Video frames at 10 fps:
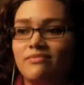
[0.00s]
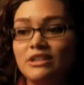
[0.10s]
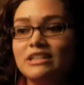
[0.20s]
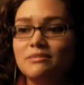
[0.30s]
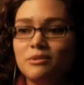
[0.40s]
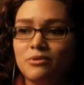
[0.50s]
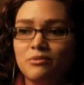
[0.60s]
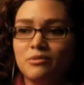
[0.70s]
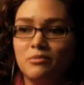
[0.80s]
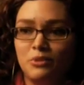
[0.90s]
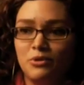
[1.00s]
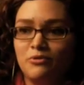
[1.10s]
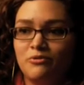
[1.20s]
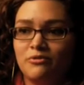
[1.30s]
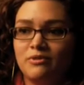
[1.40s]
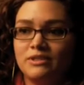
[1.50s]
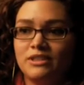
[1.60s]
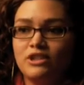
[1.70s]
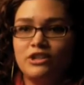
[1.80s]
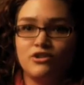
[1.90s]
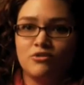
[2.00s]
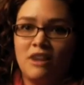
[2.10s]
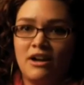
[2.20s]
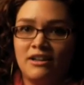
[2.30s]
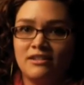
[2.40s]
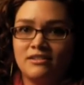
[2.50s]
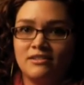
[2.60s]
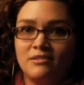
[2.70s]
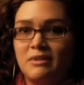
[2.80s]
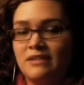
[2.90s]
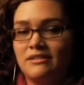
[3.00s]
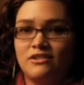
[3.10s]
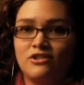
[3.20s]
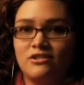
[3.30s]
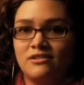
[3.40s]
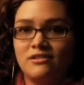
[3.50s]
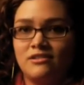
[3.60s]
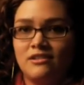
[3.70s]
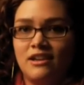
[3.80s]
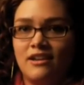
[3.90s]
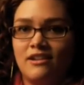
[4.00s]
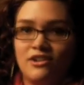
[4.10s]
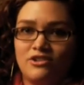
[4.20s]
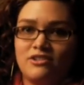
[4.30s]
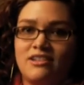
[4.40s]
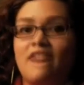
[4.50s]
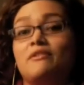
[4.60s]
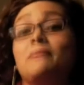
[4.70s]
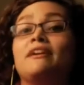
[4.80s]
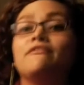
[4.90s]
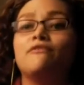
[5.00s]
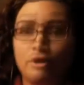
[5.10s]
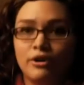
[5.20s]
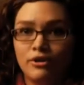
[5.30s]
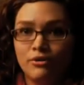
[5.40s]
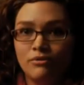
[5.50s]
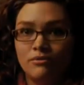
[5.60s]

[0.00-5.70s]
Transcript: There needs to be room to move, to change your mind, to make decisions, and not just have them made for you.